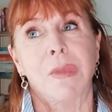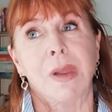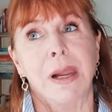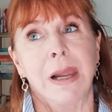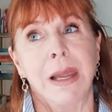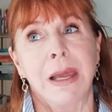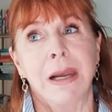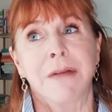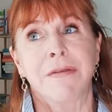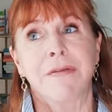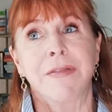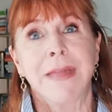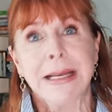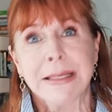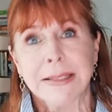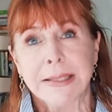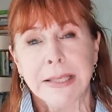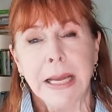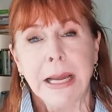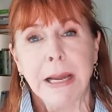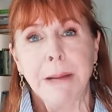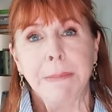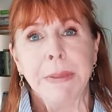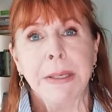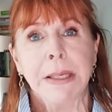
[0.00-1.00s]
And if that's
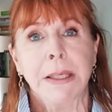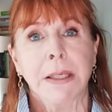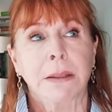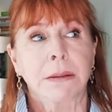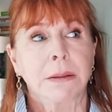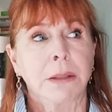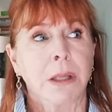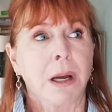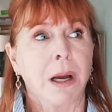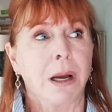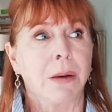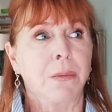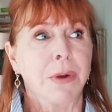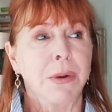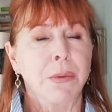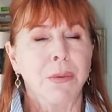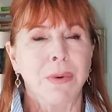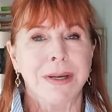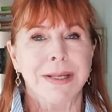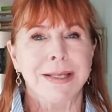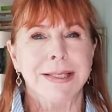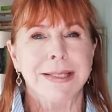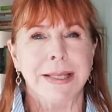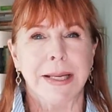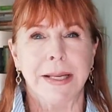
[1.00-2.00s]
happening a lot, we
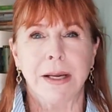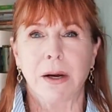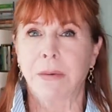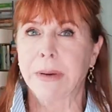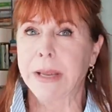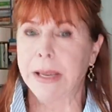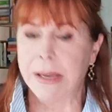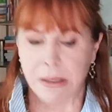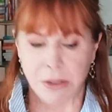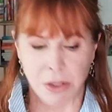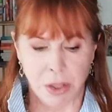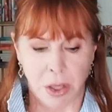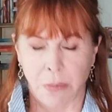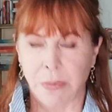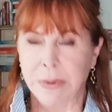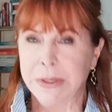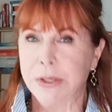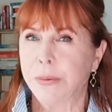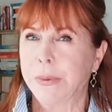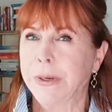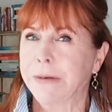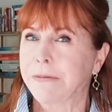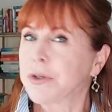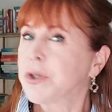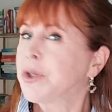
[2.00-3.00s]
want to say, okay, we, do
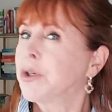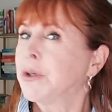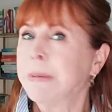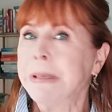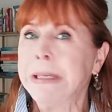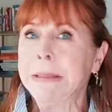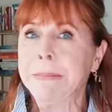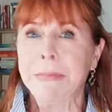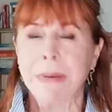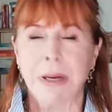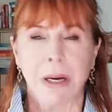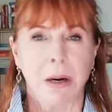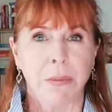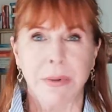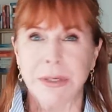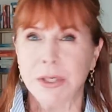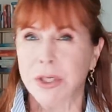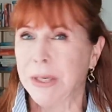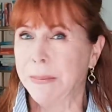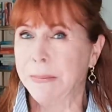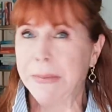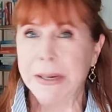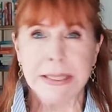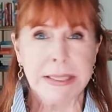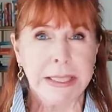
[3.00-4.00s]
we have too many? Are we
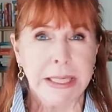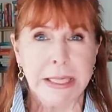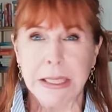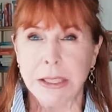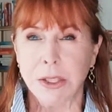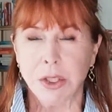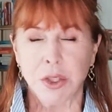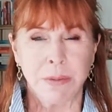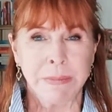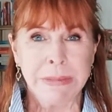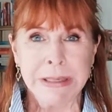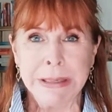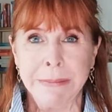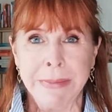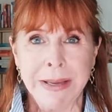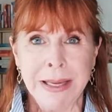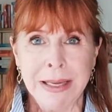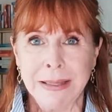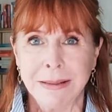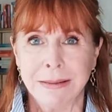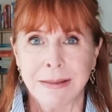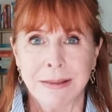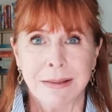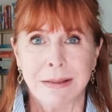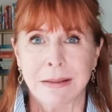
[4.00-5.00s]
taking too many
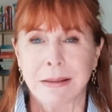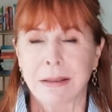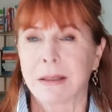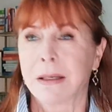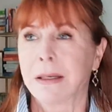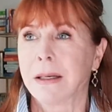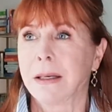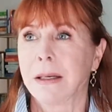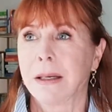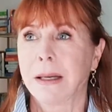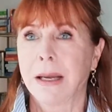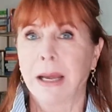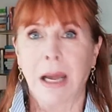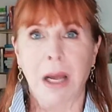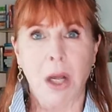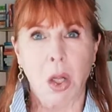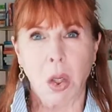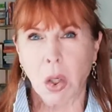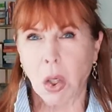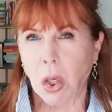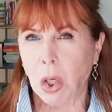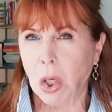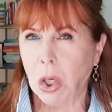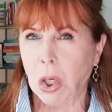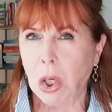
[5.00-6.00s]
meds,
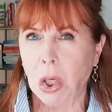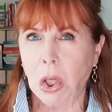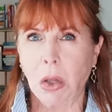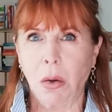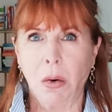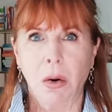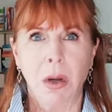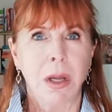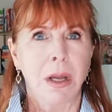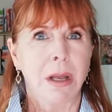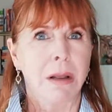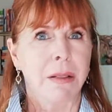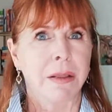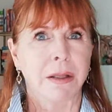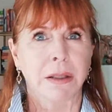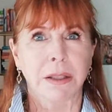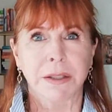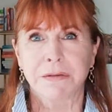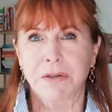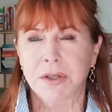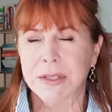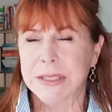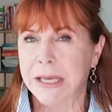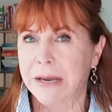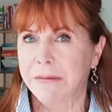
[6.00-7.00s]
alcohol? The
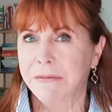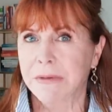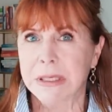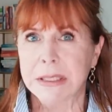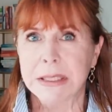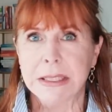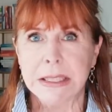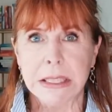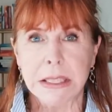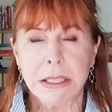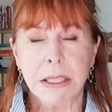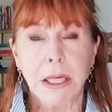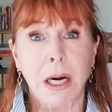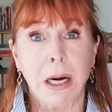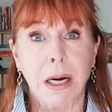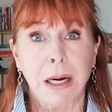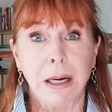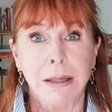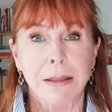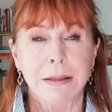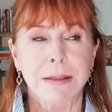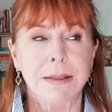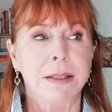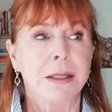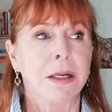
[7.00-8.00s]
liver's having to
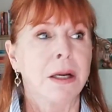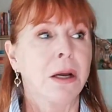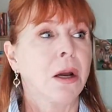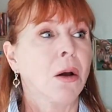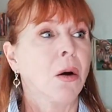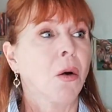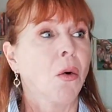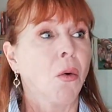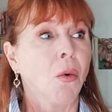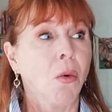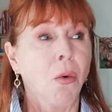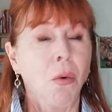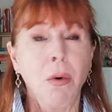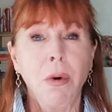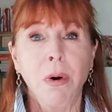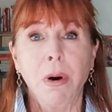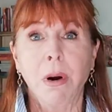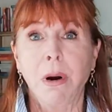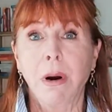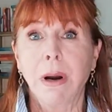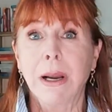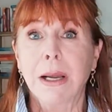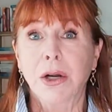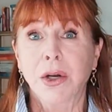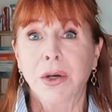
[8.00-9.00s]
detox.
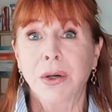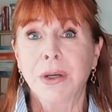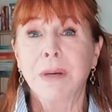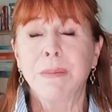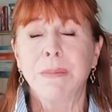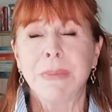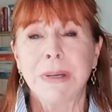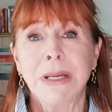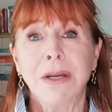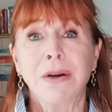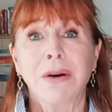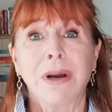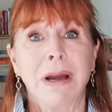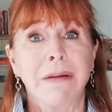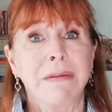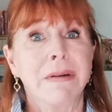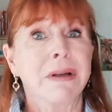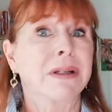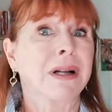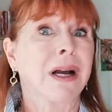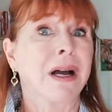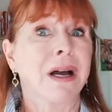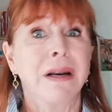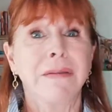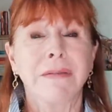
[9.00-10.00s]
Or could it be you're having
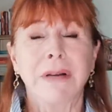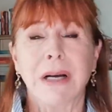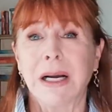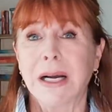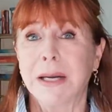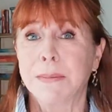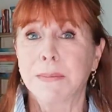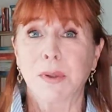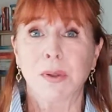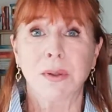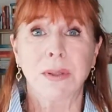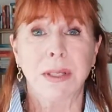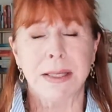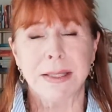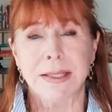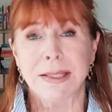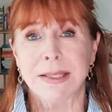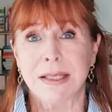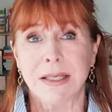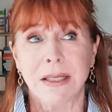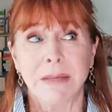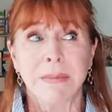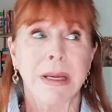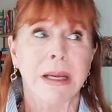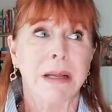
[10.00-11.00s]
kind of a
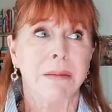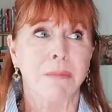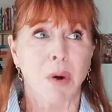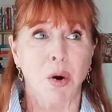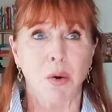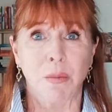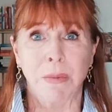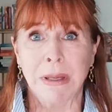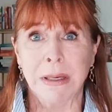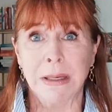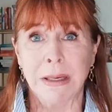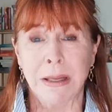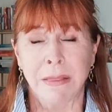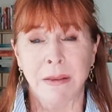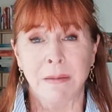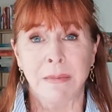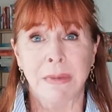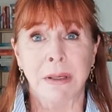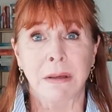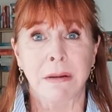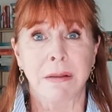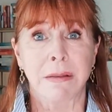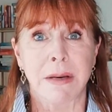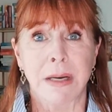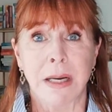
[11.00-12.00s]
hypoglycemic moment in the
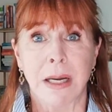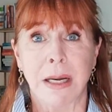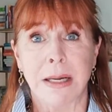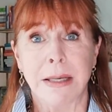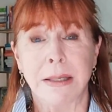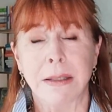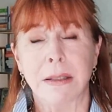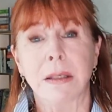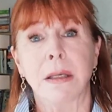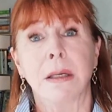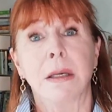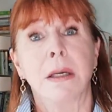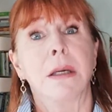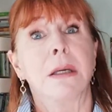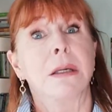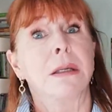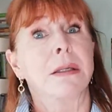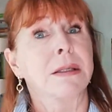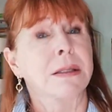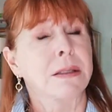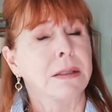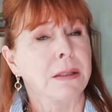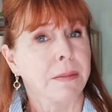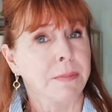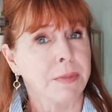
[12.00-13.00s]
middle of the night?
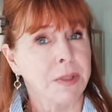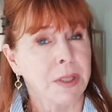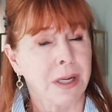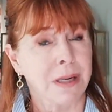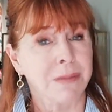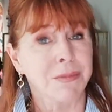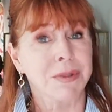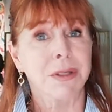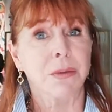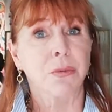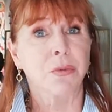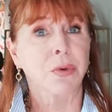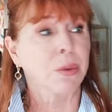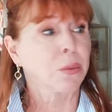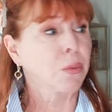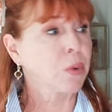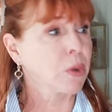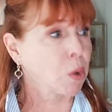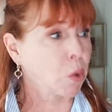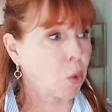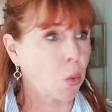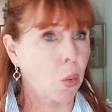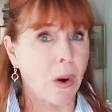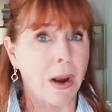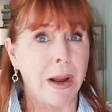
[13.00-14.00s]
Sometimes it would
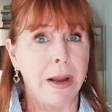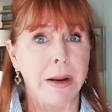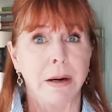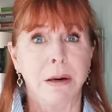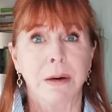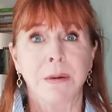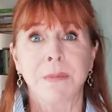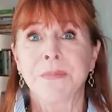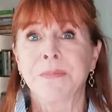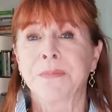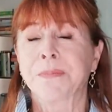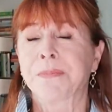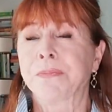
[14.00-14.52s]
require